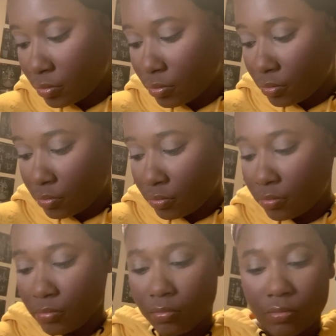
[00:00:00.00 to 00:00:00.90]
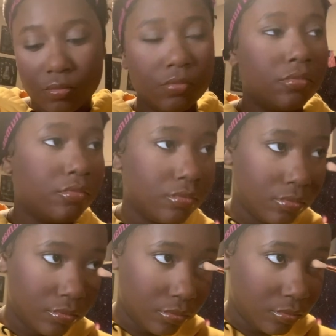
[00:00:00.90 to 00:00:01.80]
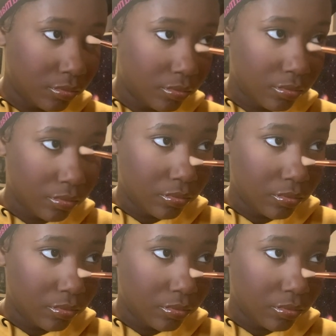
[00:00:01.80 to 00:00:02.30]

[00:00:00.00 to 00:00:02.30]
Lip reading: Nothing is said.